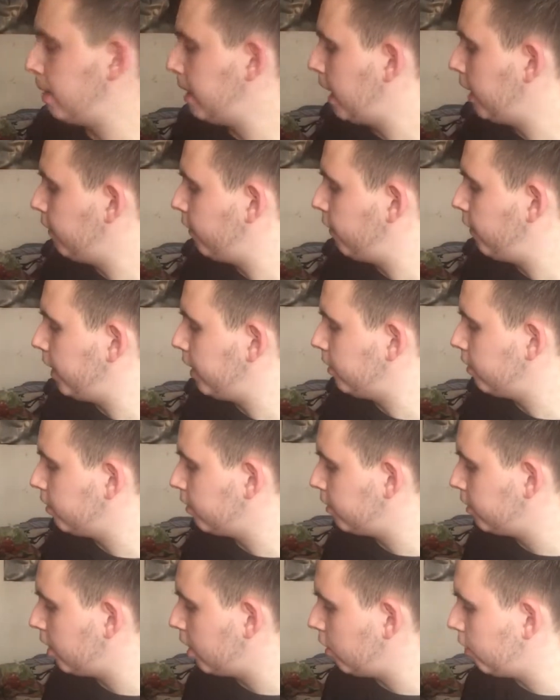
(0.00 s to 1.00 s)
And I think to
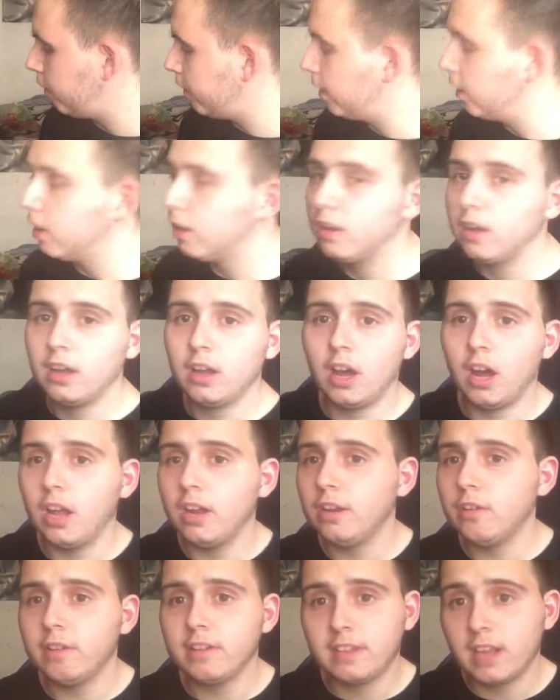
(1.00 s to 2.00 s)
yourself,
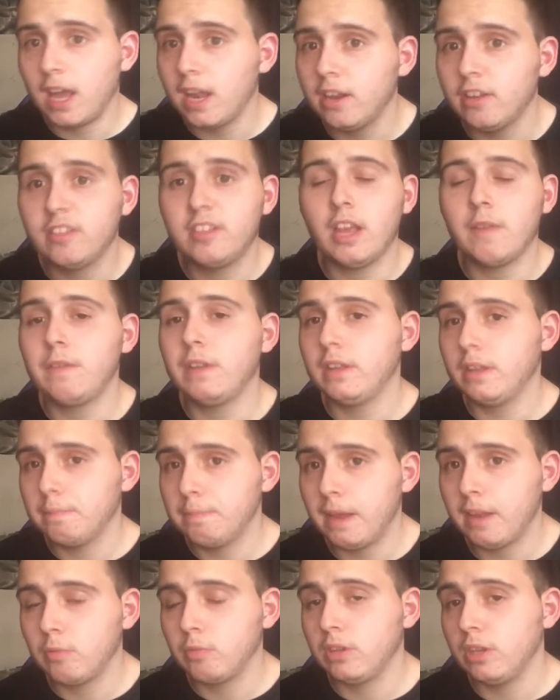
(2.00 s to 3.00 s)
under a tenner is definitely the
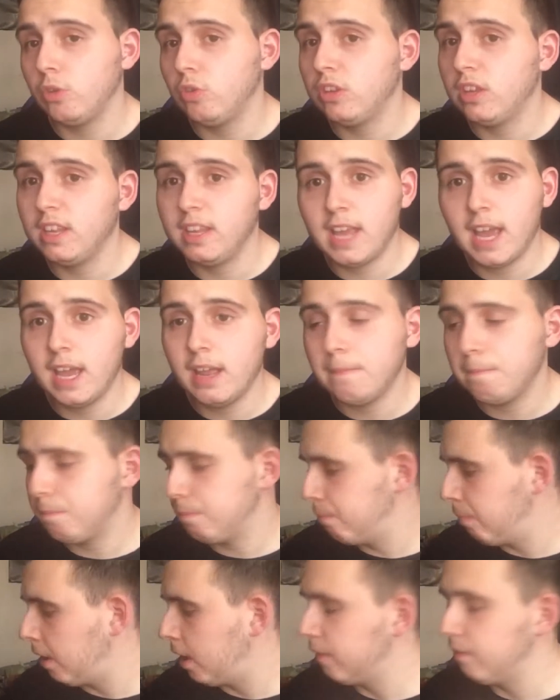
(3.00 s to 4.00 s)
best deal you can get.
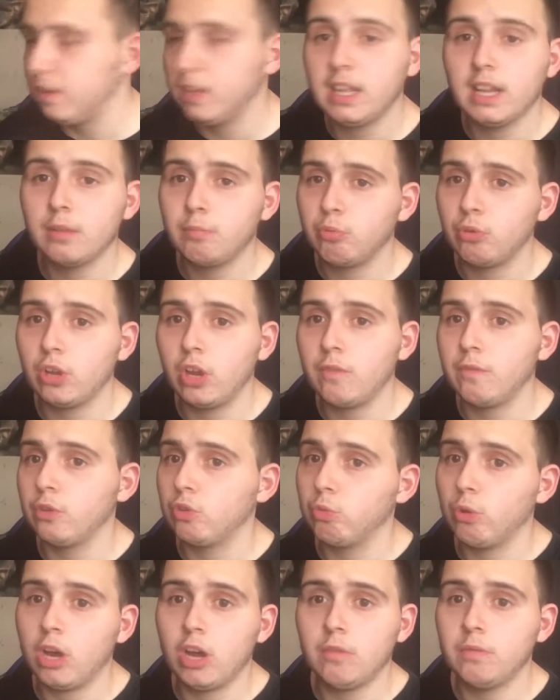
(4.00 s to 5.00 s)
But if you get it pre-owned for
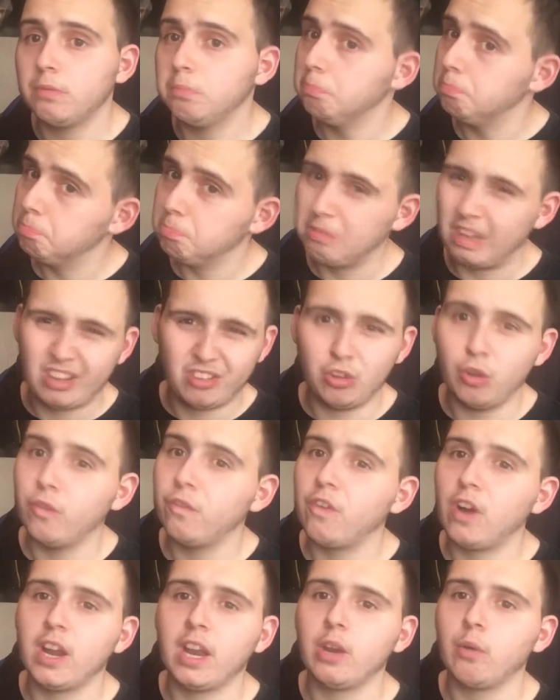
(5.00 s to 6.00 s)
12, that's still
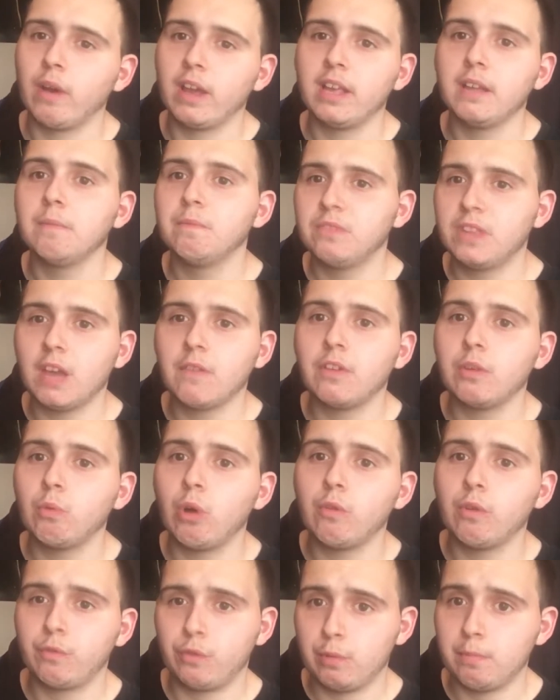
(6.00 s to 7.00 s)
fine anyway. Definitely
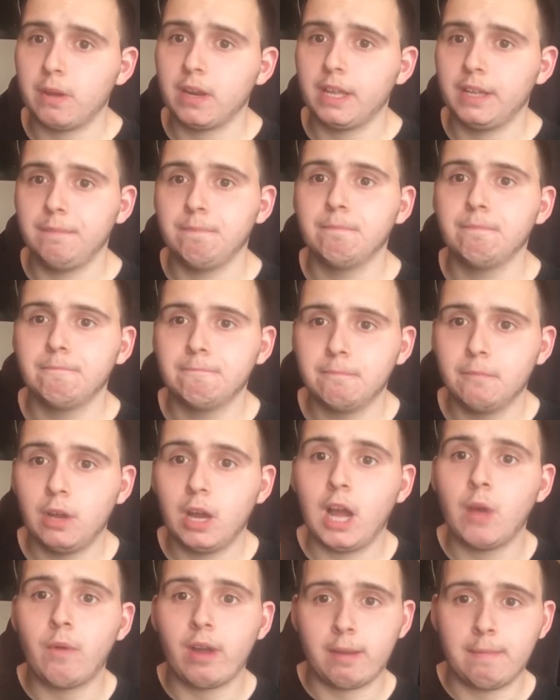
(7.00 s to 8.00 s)
well worth your money.
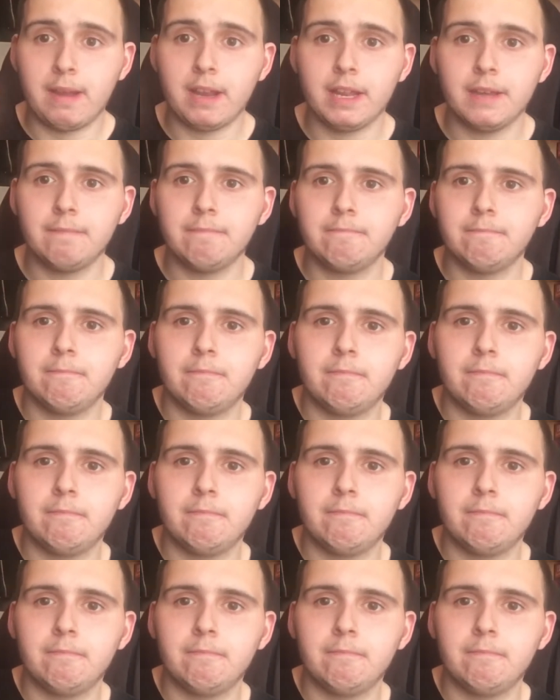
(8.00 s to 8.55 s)
I recommend it.